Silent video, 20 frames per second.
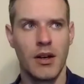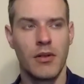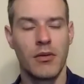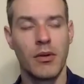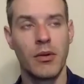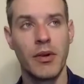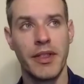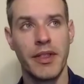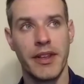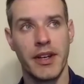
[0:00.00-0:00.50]

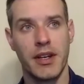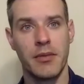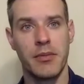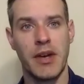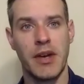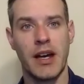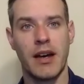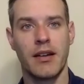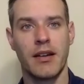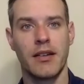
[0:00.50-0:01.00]
when we think
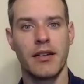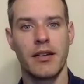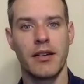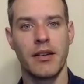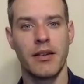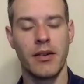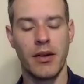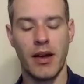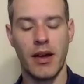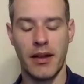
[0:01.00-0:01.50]
about,
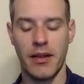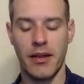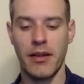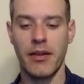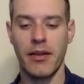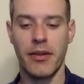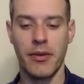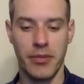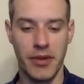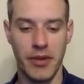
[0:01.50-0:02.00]
and
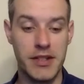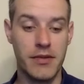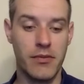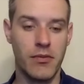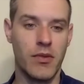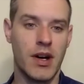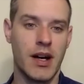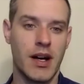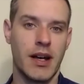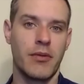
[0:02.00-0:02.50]
the reason
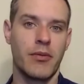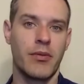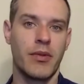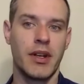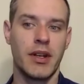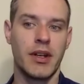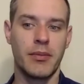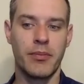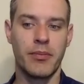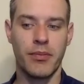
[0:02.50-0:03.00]
why
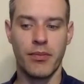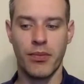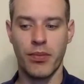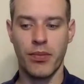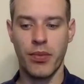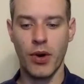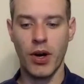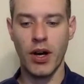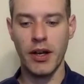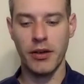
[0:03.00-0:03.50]
we
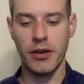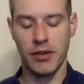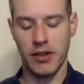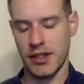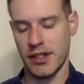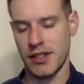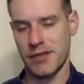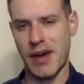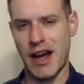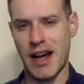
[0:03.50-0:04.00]
brought you onto
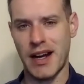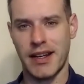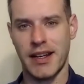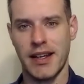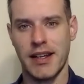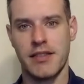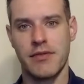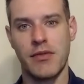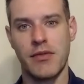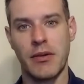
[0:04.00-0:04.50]
this
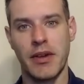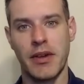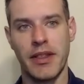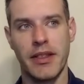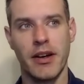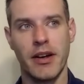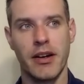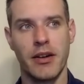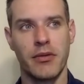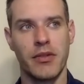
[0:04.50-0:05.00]
podcast and why we
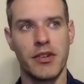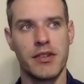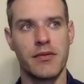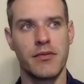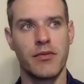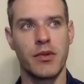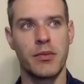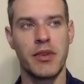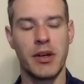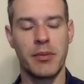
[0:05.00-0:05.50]
thought
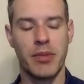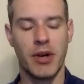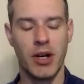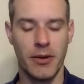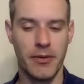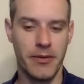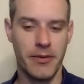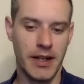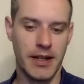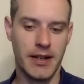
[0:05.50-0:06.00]
would be a
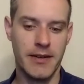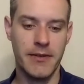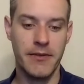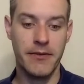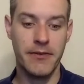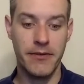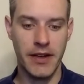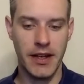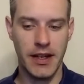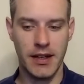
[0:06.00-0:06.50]
perfect
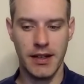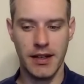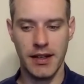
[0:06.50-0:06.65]
fit